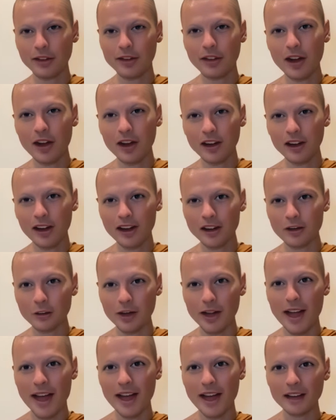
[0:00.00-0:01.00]
the Sangha. And
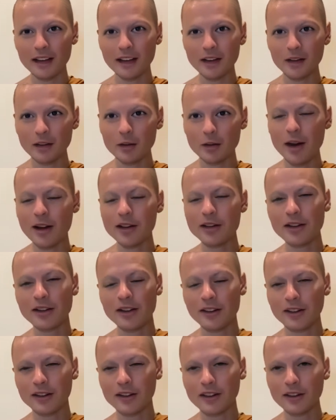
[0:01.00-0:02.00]
we had
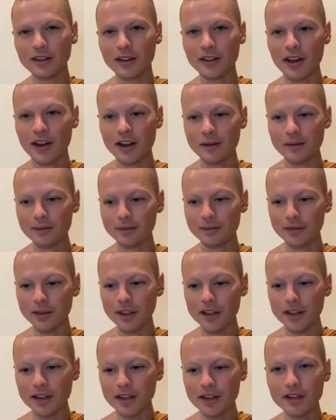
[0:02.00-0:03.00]
questions um,
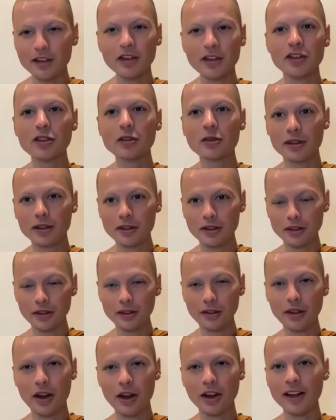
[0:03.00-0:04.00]
to do with
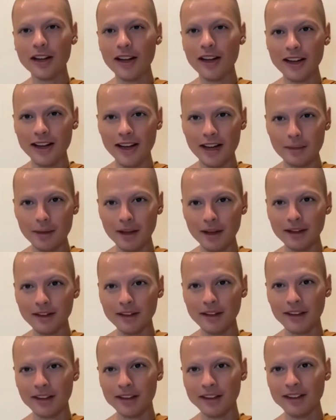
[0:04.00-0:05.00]
Sangha
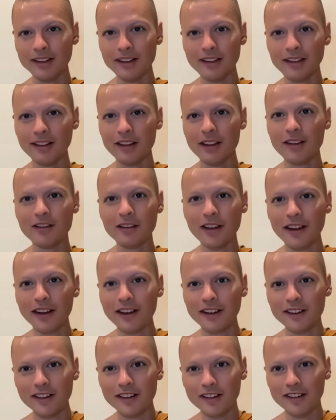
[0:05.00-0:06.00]
dynamics and
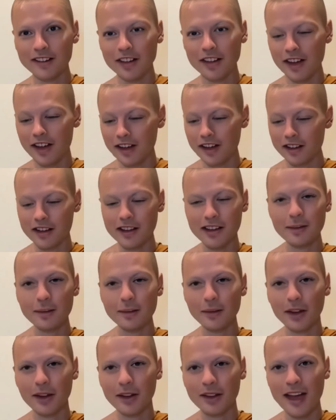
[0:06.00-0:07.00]
various uh,
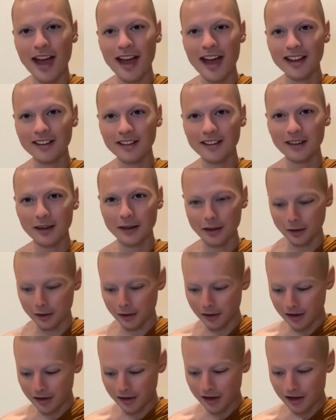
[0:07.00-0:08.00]
themes on that.
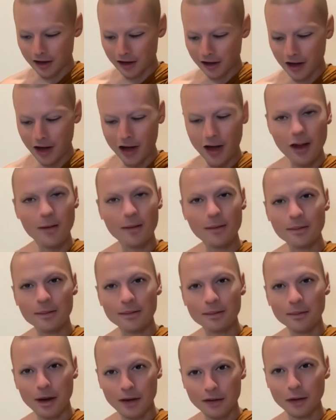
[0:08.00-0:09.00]
So, um,
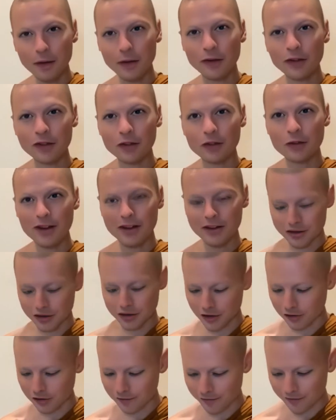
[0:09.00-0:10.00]
my first
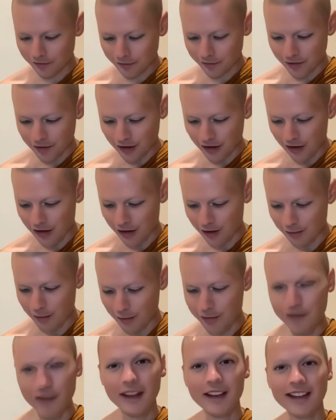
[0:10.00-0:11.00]
question, um,
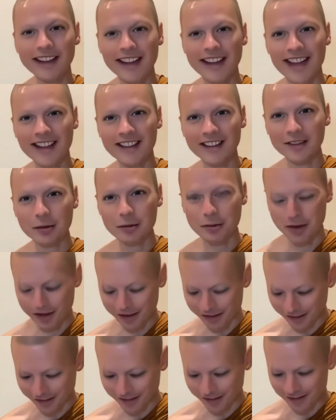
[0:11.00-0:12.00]
if I can ask,
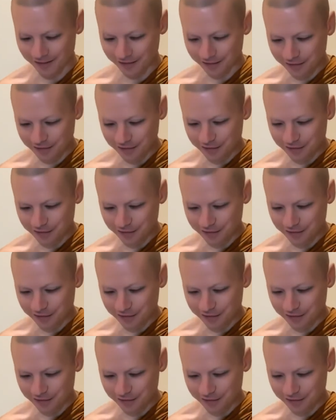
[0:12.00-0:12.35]
was